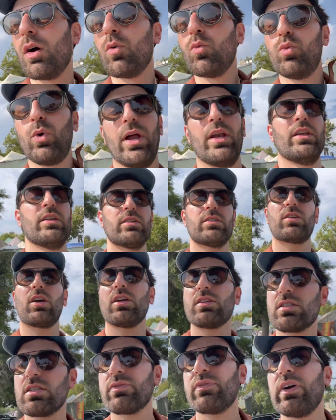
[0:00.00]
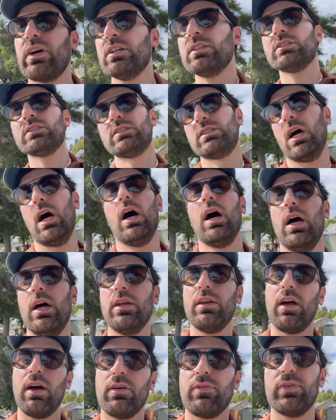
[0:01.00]
Renaissance fair
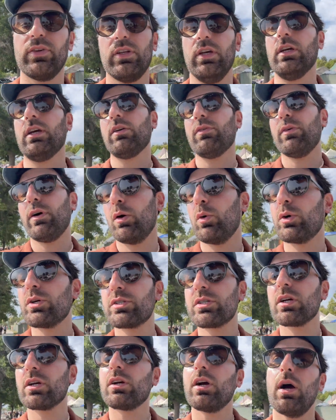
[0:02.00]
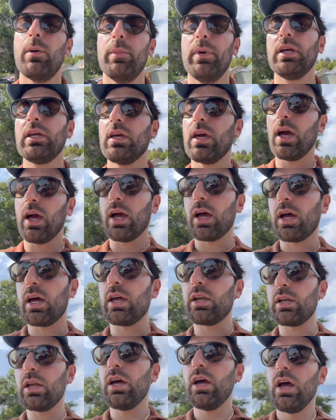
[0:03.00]
done. I feel like if I were to come
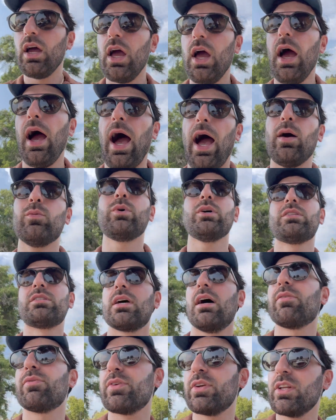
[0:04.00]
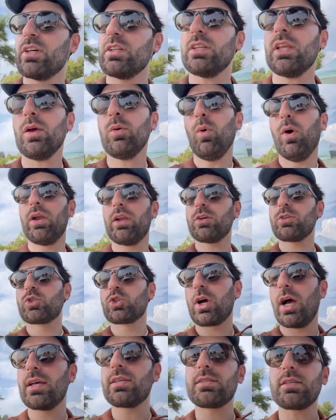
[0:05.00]
again, I would definitely want to
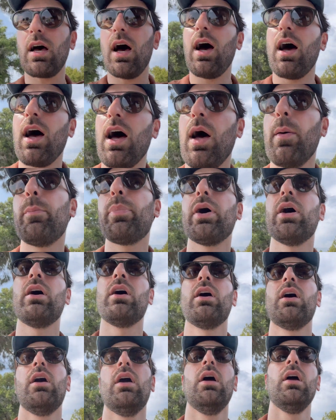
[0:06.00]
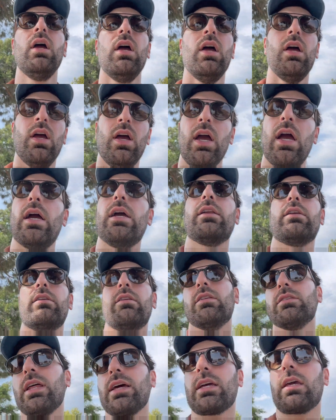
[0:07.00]
dress up.
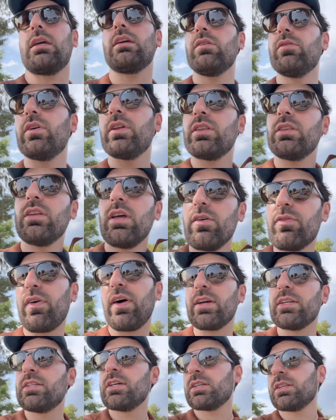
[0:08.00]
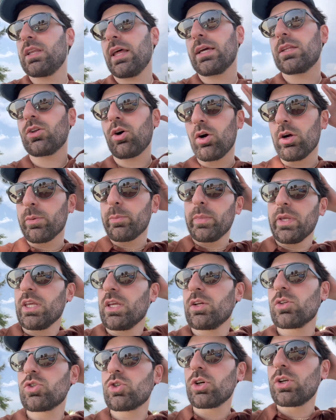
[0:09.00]
And like, even if I did like the
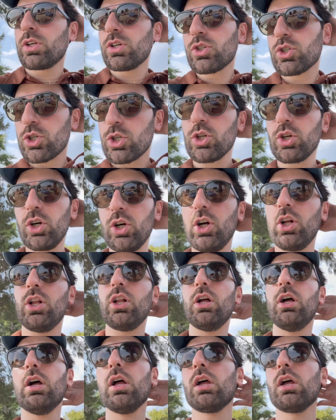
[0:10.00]
Armenian traditional,